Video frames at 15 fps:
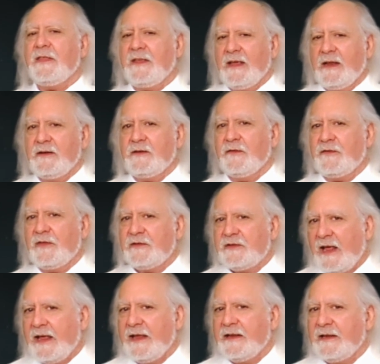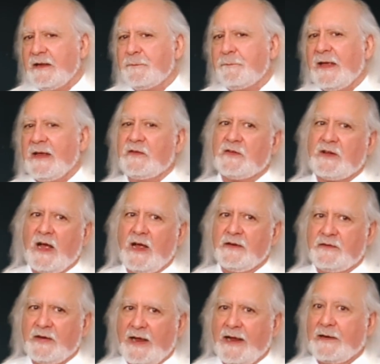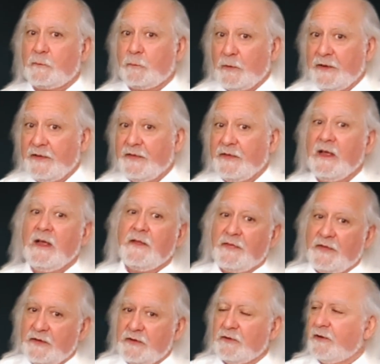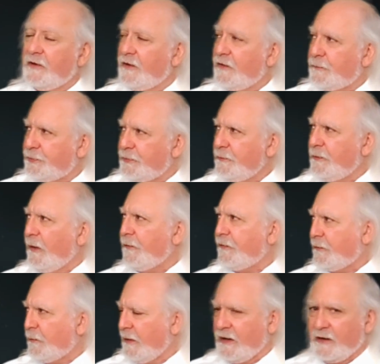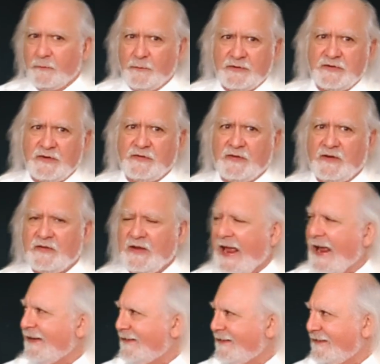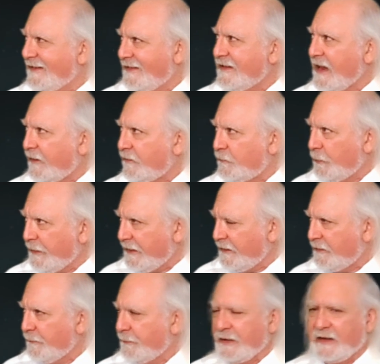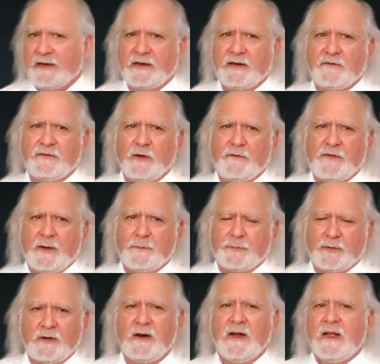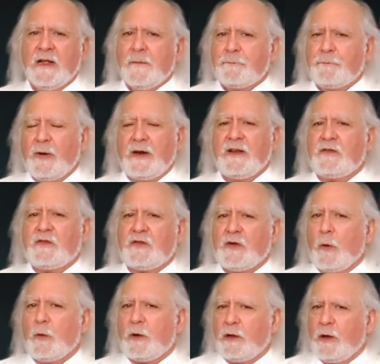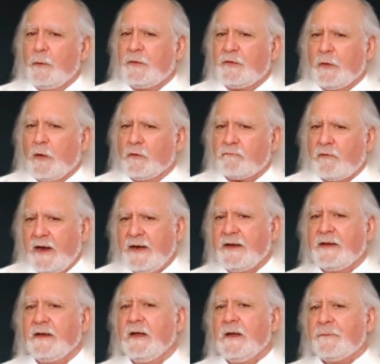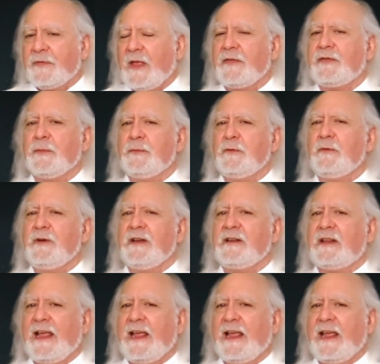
the end of the day, it makes contact with the Uranus Pluto square, which is exact next week, the beginning of November. But it's so close already that the moon in